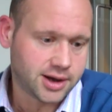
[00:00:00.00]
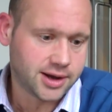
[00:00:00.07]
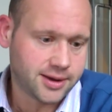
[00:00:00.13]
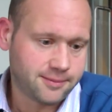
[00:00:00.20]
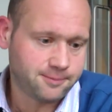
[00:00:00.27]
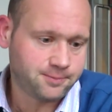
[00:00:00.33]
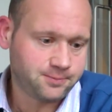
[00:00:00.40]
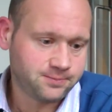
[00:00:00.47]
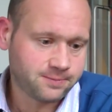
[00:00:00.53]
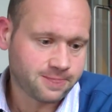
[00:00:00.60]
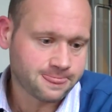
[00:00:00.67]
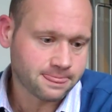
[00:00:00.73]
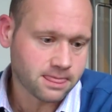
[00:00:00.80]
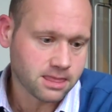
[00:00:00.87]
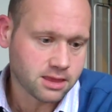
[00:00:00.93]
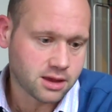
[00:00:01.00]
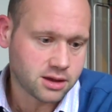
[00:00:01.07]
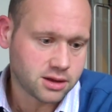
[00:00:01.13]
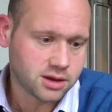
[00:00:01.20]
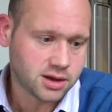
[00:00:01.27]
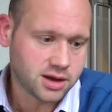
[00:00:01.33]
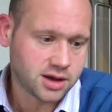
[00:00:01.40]
um, okay.
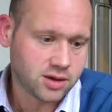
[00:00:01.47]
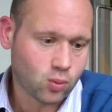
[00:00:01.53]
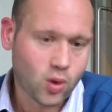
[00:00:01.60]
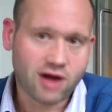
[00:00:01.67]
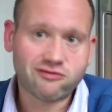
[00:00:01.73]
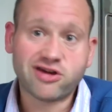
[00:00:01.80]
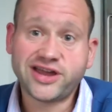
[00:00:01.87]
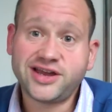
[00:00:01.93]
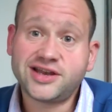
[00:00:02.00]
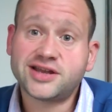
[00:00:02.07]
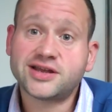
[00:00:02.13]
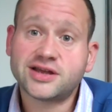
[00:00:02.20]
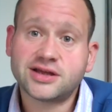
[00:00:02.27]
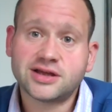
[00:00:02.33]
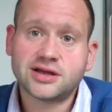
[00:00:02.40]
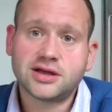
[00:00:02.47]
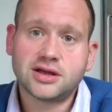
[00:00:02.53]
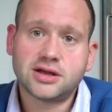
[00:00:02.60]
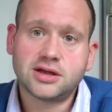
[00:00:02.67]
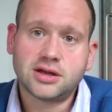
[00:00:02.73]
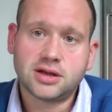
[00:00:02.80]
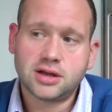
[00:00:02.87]
uh, worried.
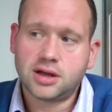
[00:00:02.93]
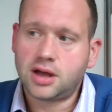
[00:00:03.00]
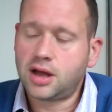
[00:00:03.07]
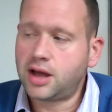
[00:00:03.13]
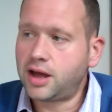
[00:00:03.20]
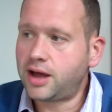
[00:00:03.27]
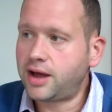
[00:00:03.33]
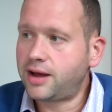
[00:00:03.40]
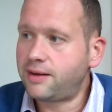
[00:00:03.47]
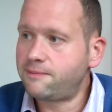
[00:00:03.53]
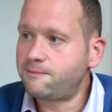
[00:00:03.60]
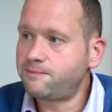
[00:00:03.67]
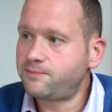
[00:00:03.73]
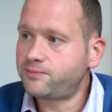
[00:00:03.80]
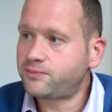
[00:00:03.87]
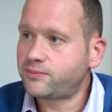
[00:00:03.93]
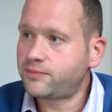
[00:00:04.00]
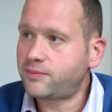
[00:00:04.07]
Um,